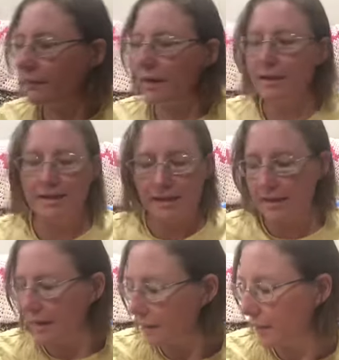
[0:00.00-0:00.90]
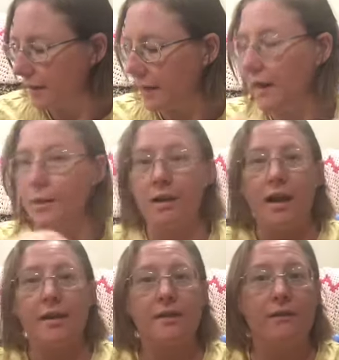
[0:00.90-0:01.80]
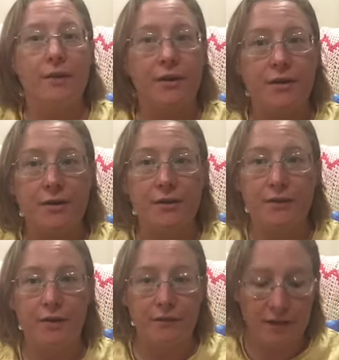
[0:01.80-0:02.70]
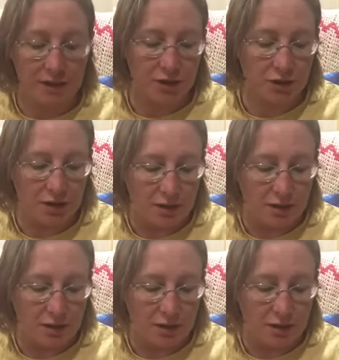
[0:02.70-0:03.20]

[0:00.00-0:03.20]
This is another one that I would like to focus on for a finish.